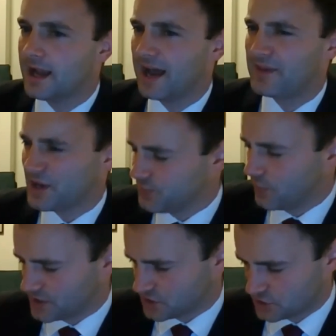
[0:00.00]
And the last
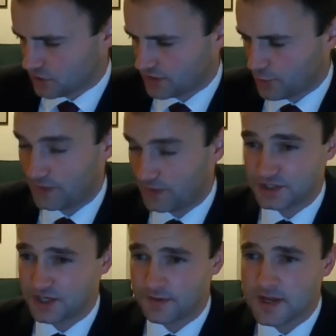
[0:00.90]
point is just on local
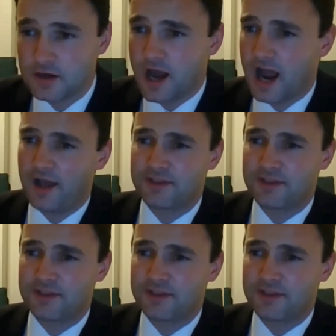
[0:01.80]
leadership. I